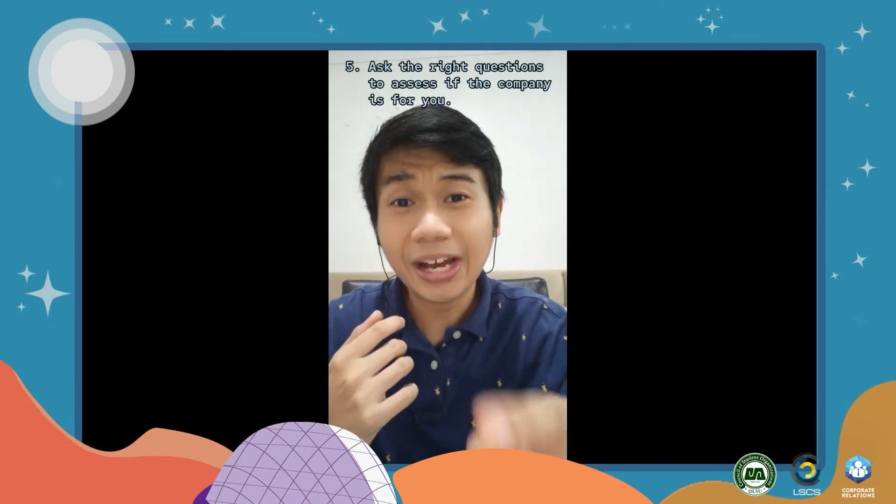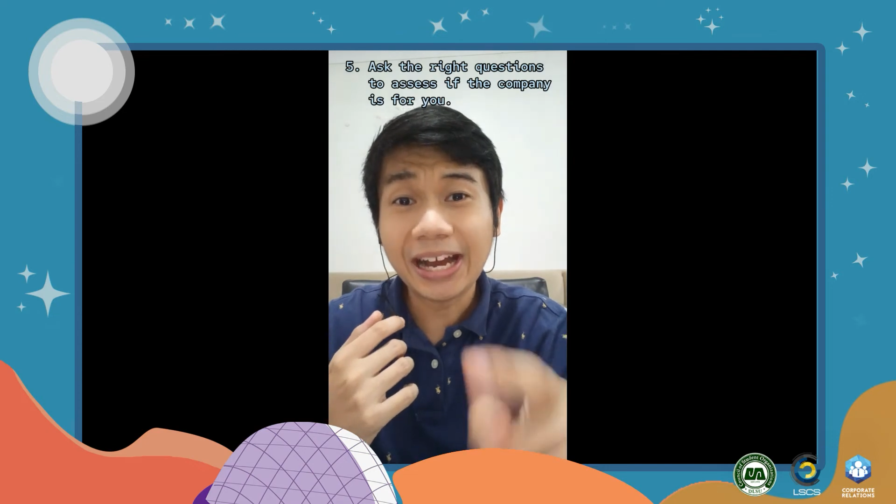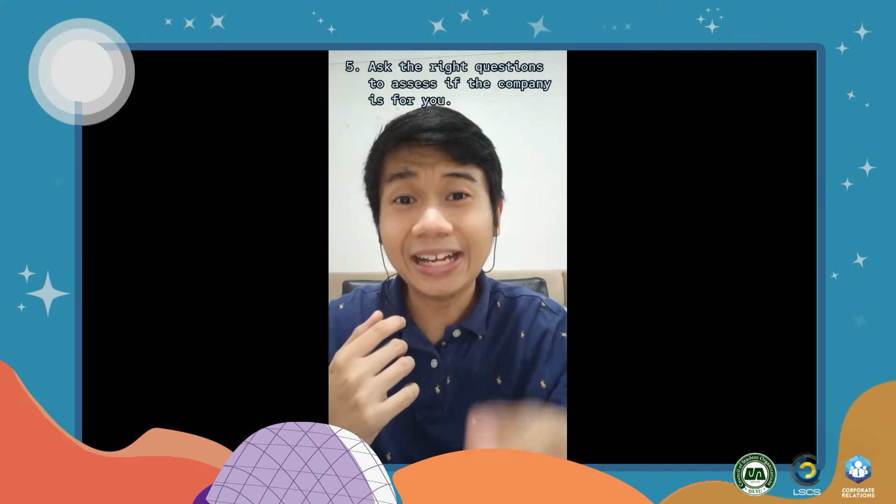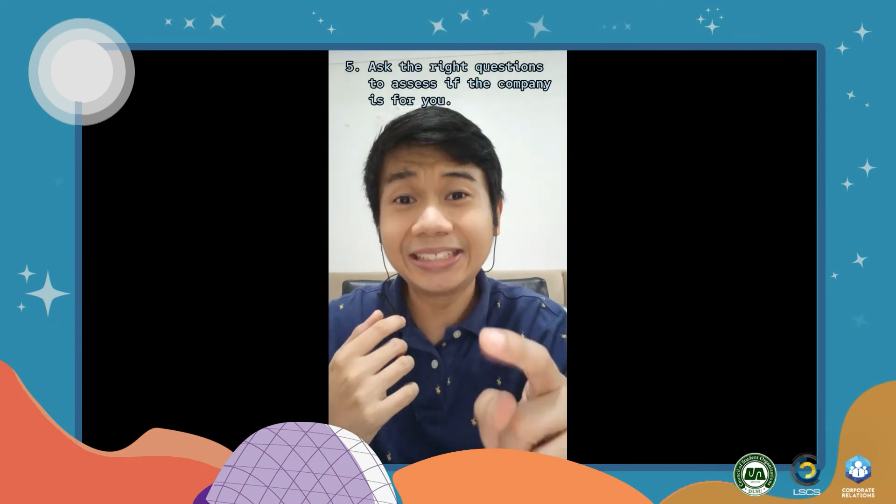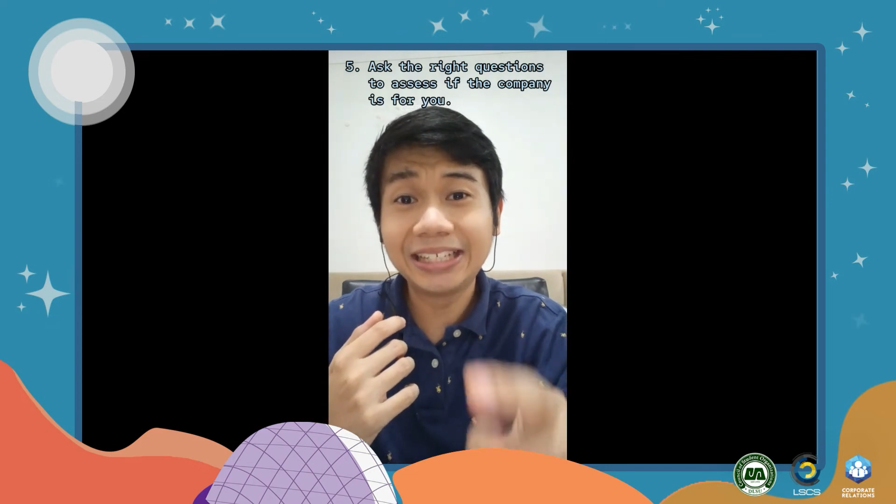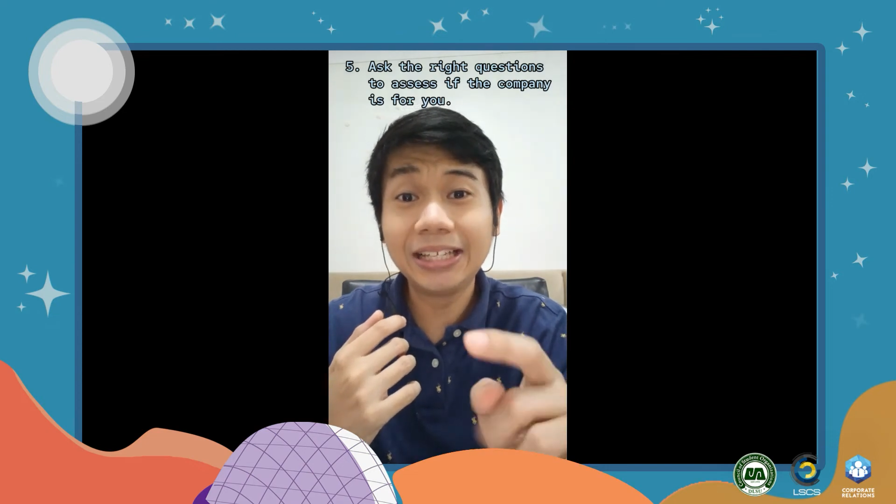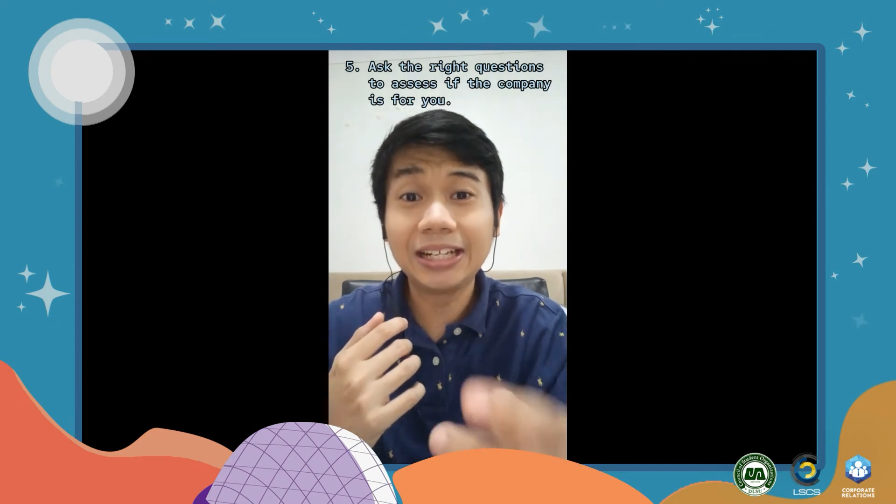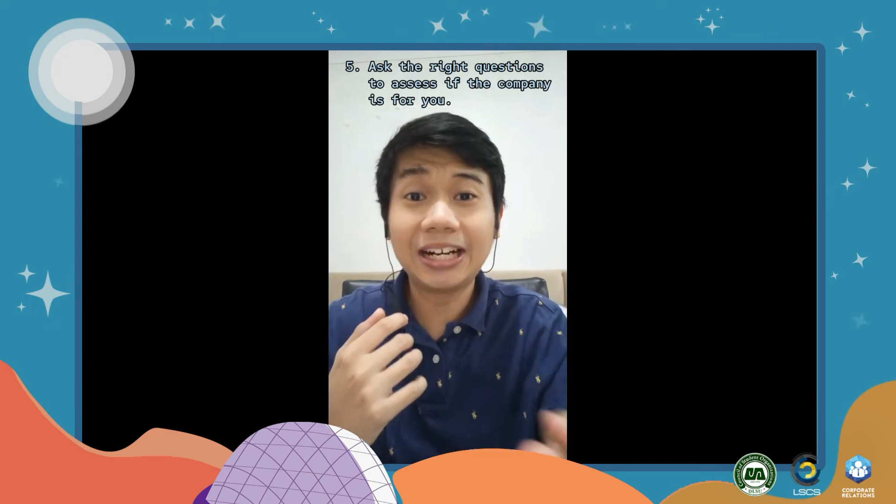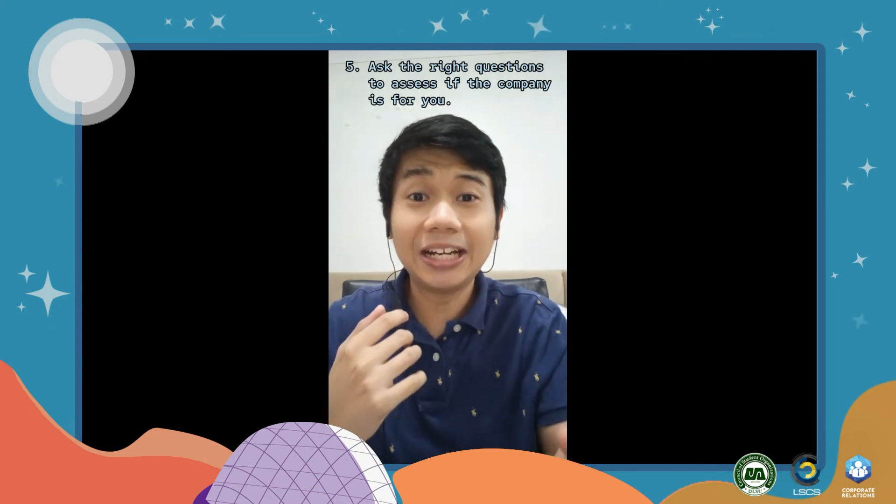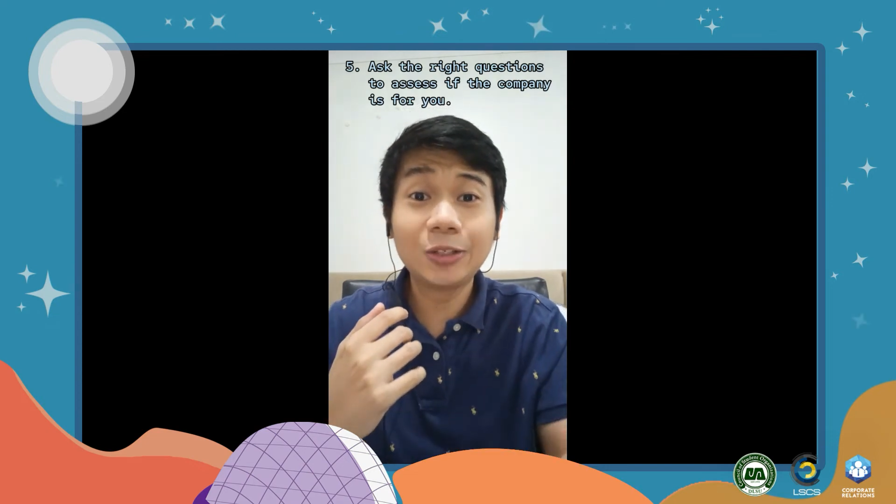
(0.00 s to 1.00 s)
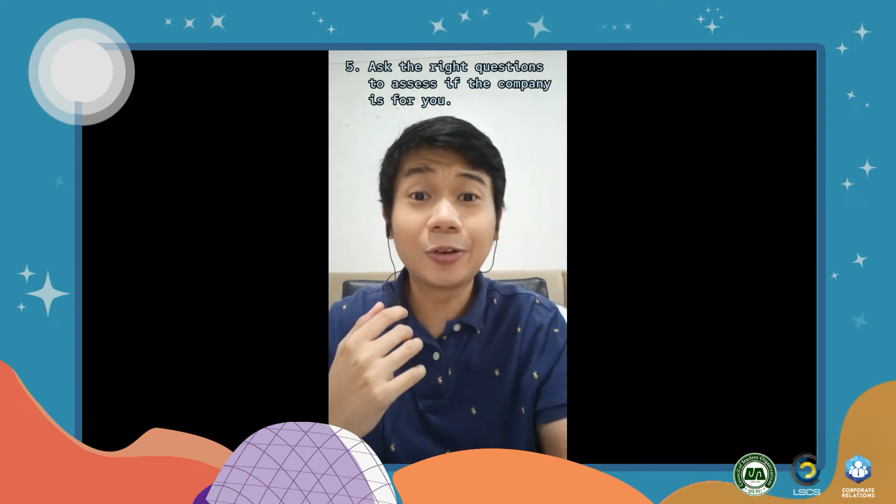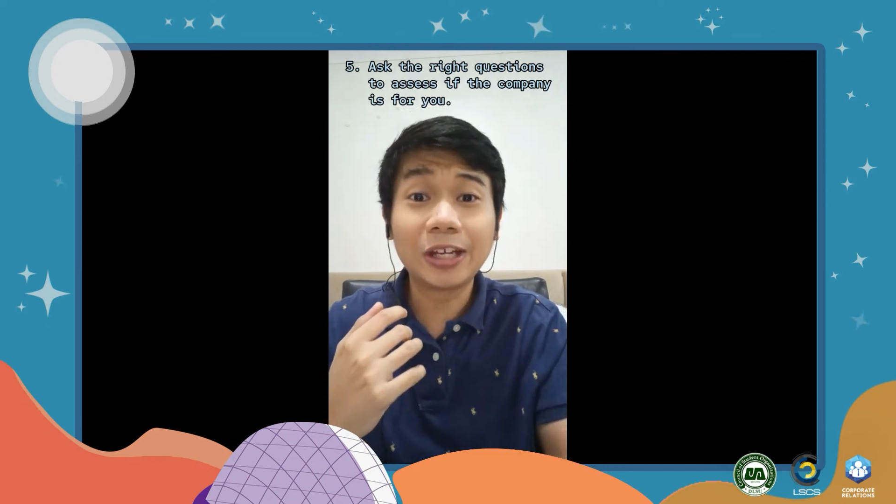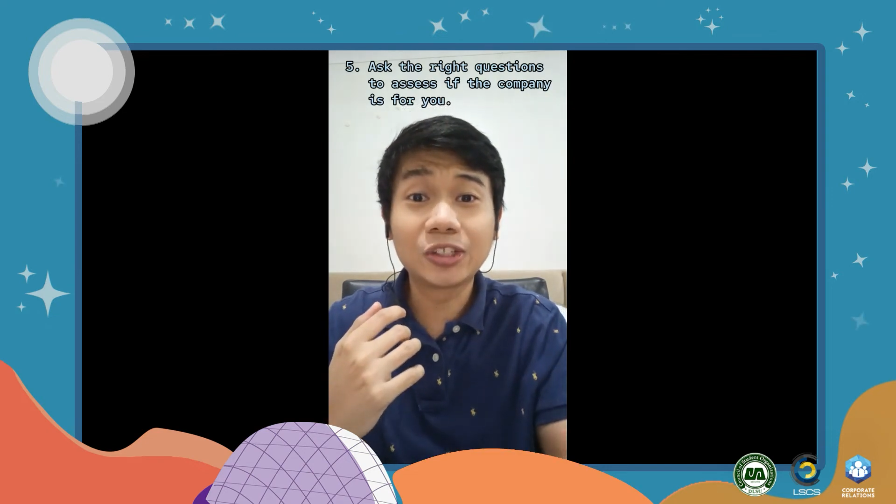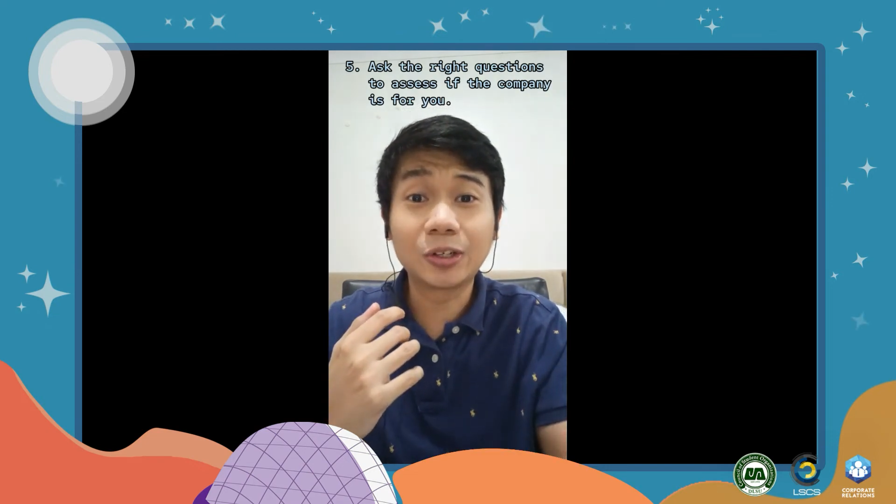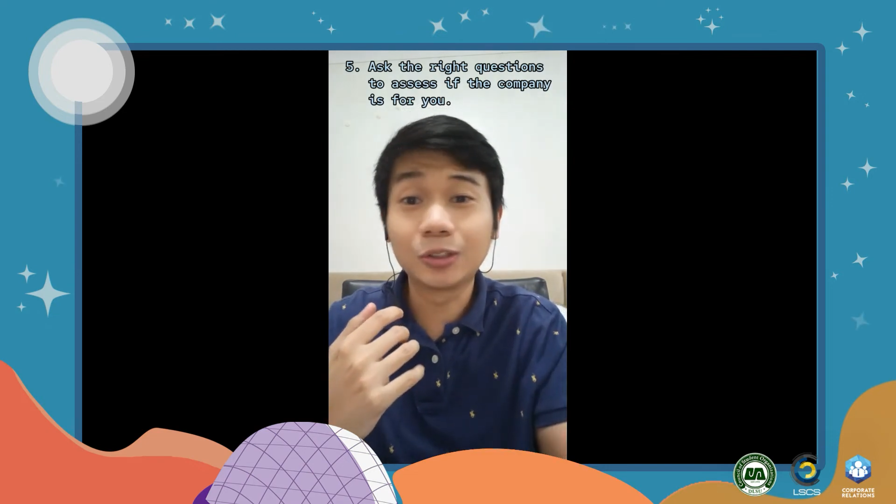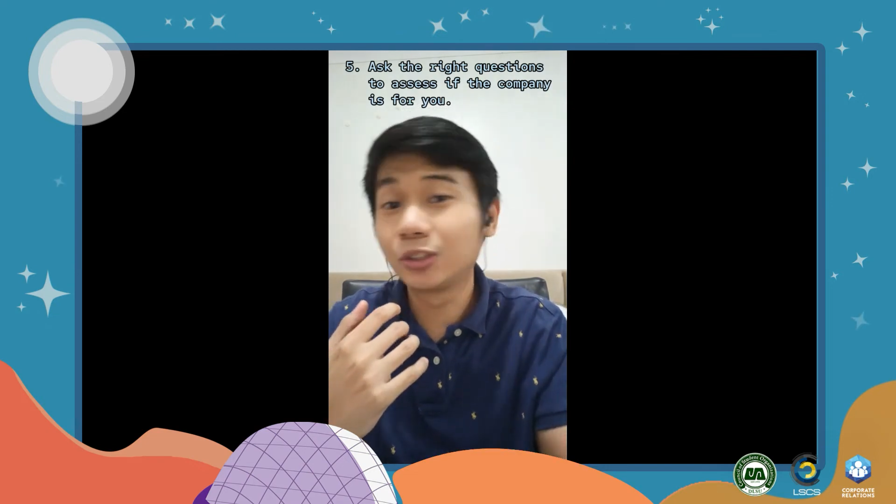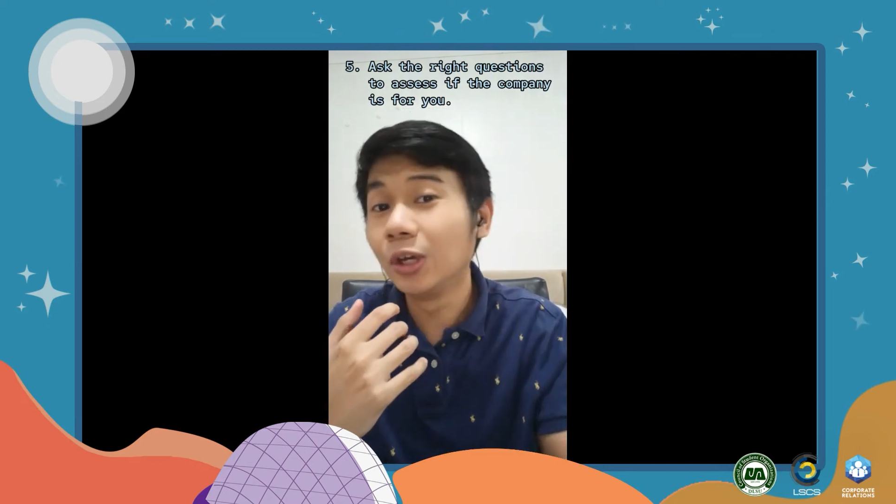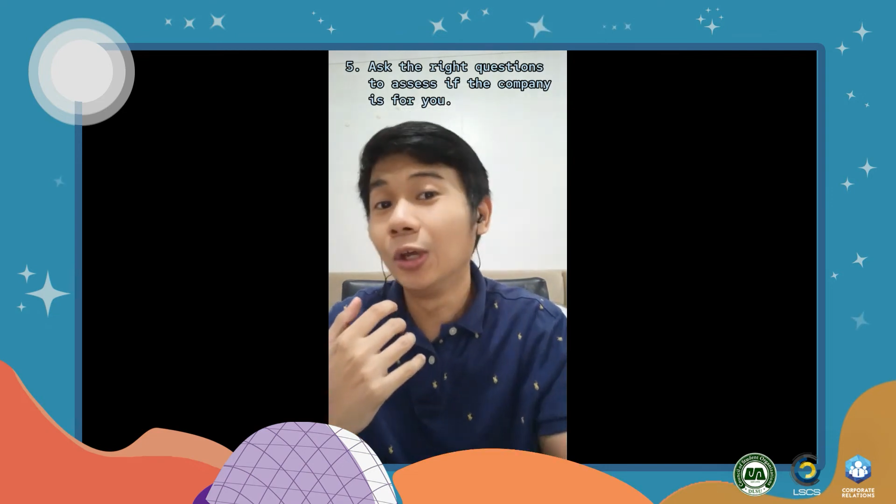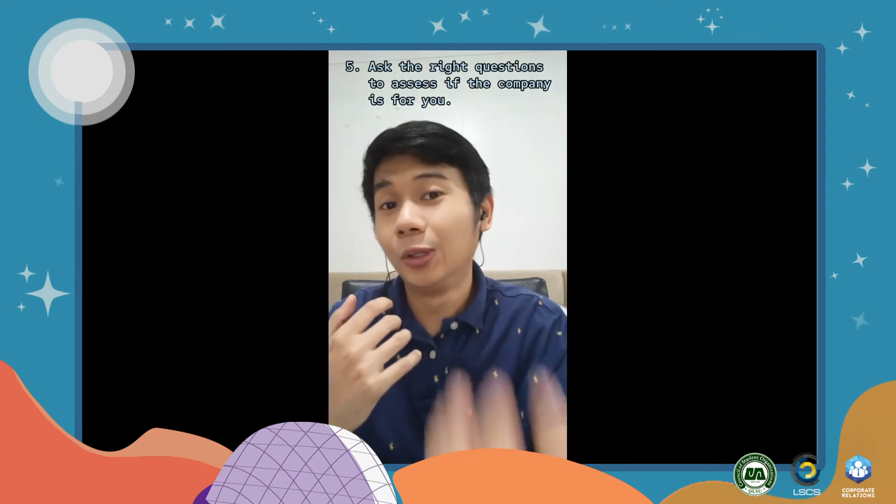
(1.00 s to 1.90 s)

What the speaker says: asking the right questions